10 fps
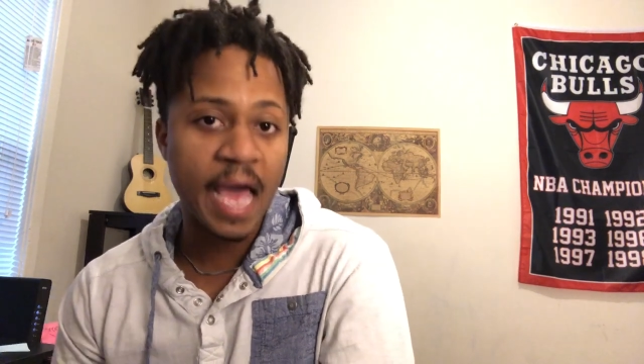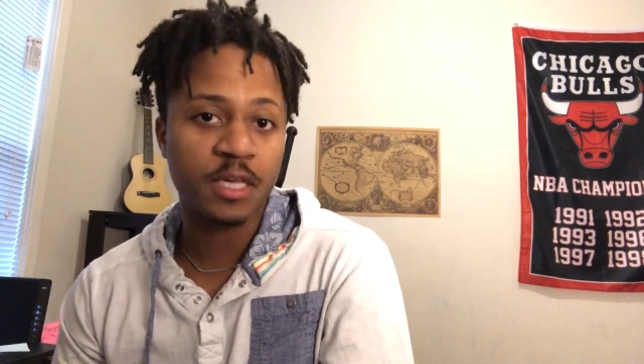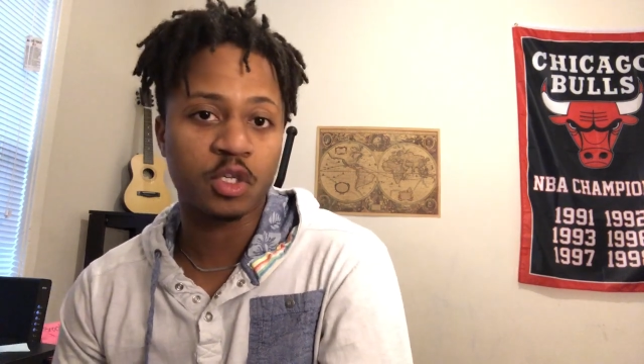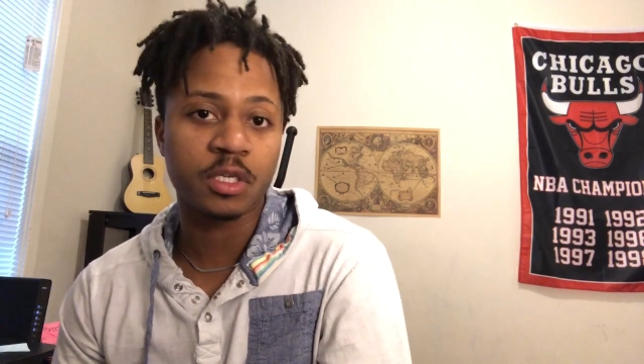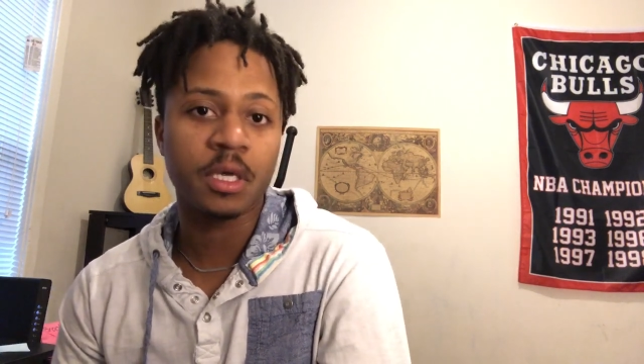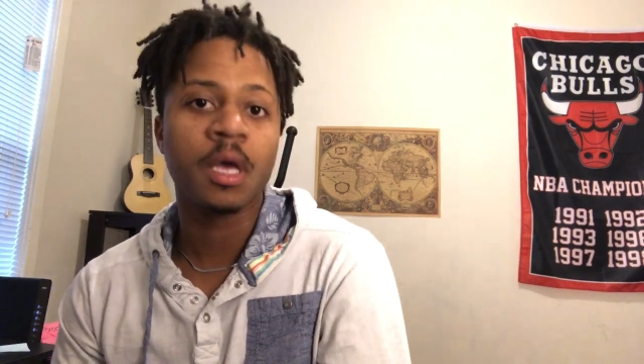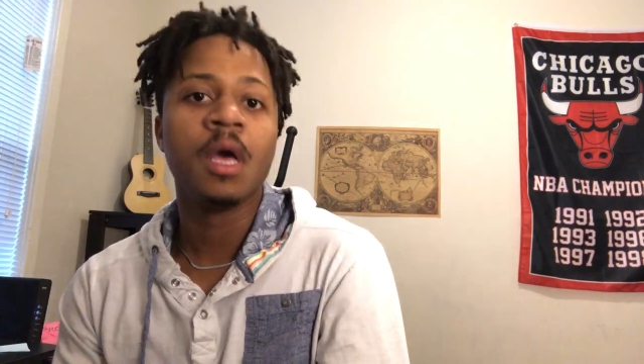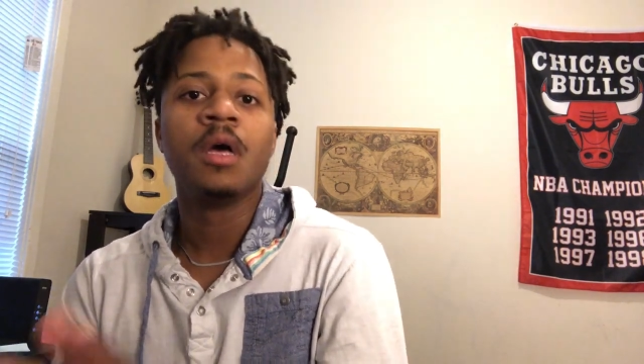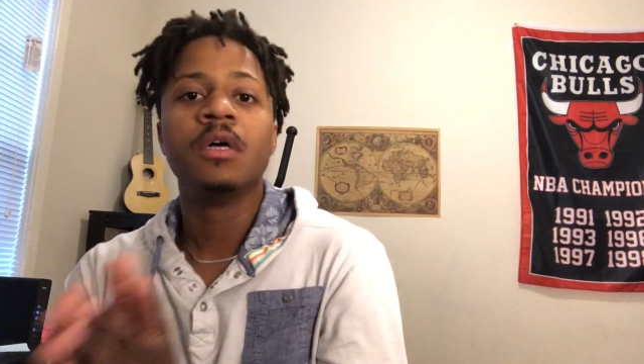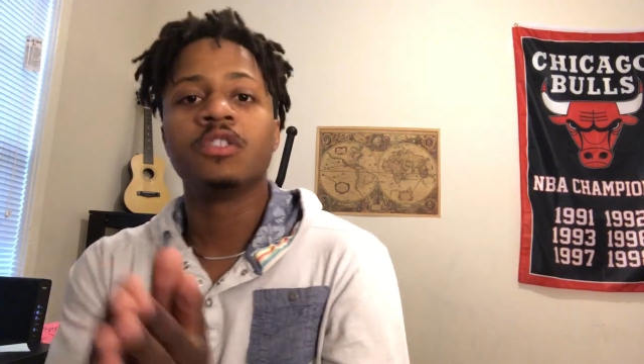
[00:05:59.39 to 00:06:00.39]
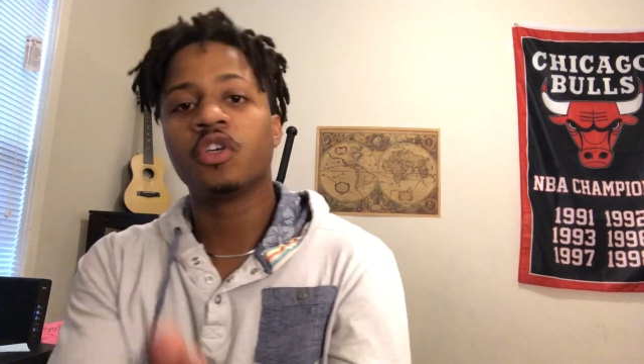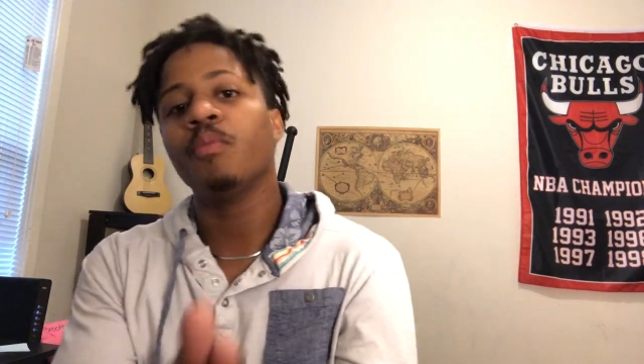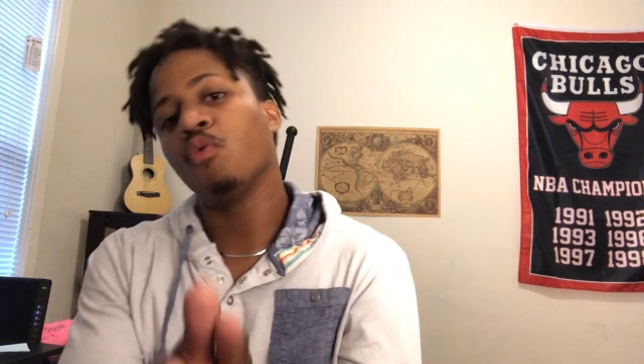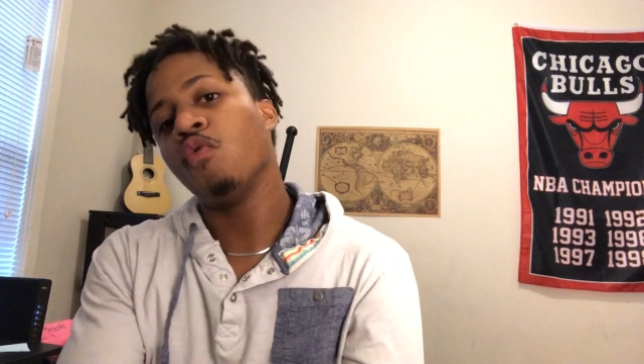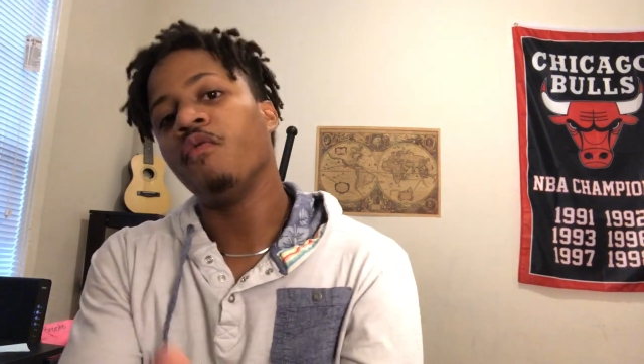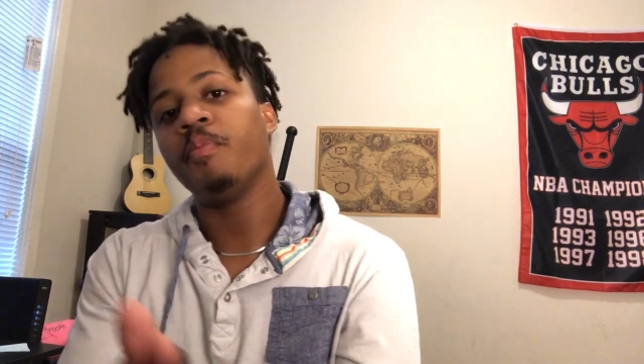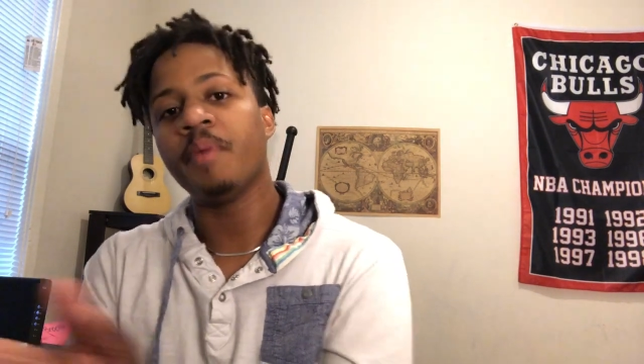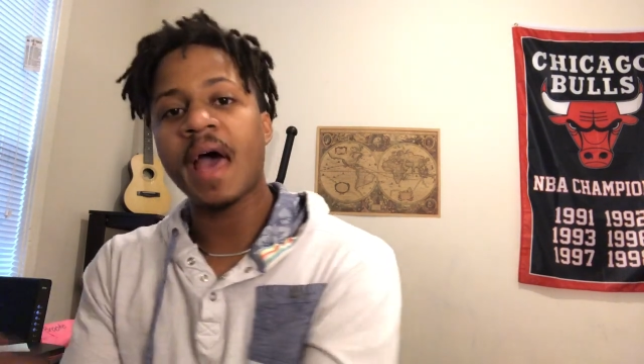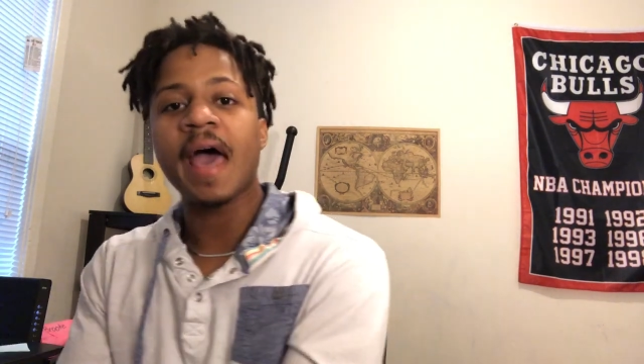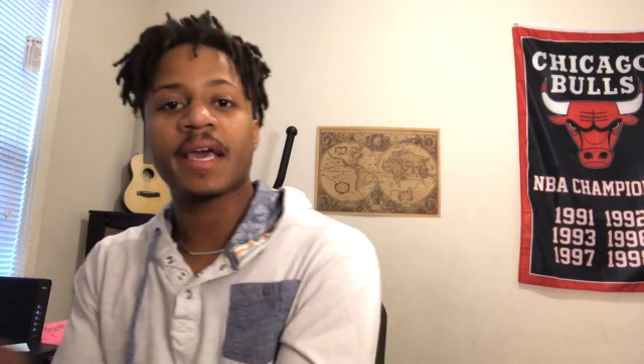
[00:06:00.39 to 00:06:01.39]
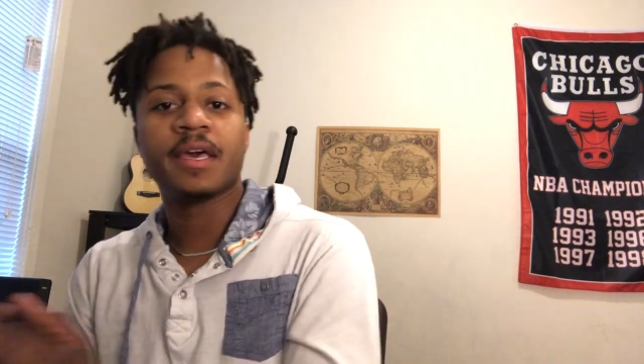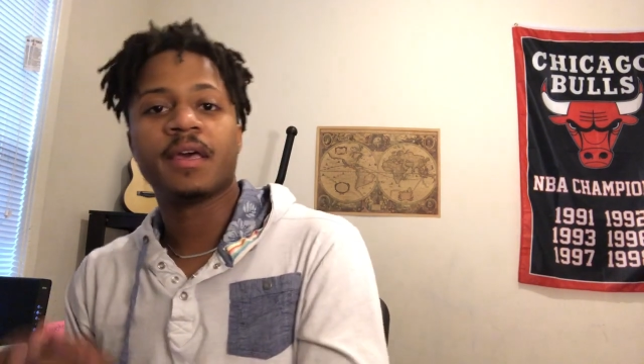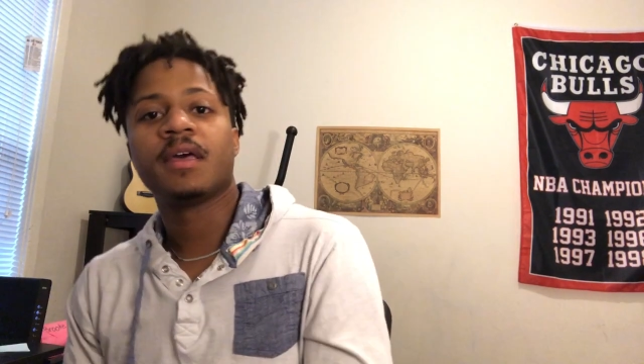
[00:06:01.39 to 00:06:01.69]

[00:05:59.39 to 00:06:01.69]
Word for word: actually to move back